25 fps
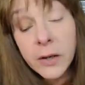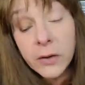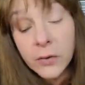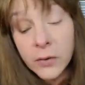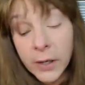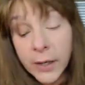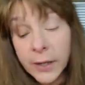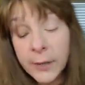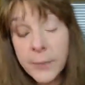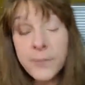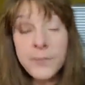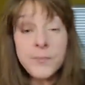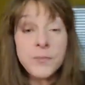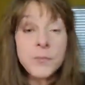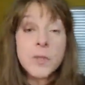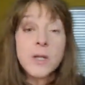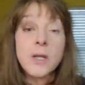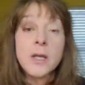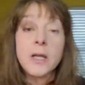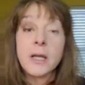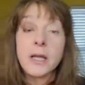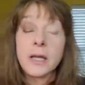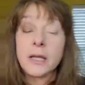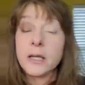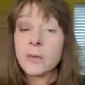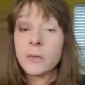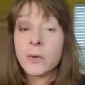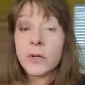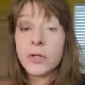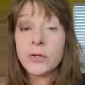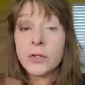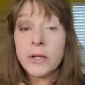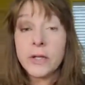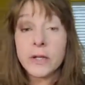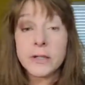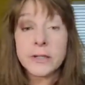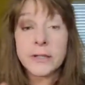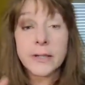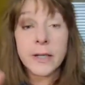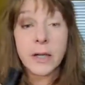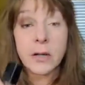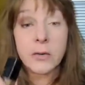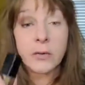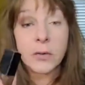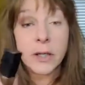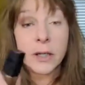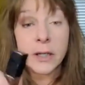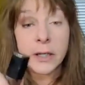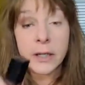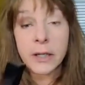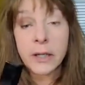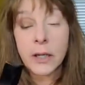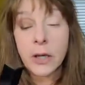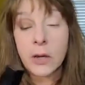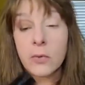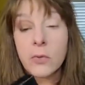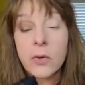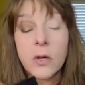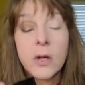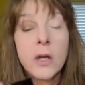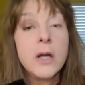Okay, anywhere you need it to go, it can go.